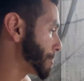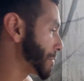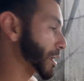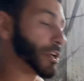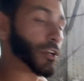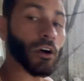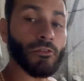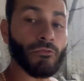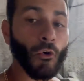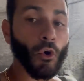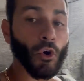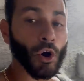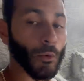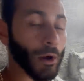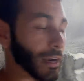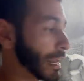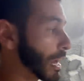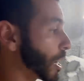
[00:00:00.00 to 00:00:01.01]
big enough for her
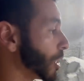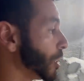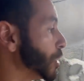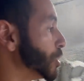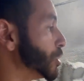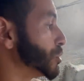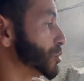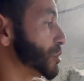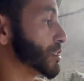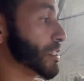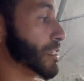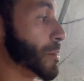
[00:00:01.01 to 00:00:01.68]
right now. She's in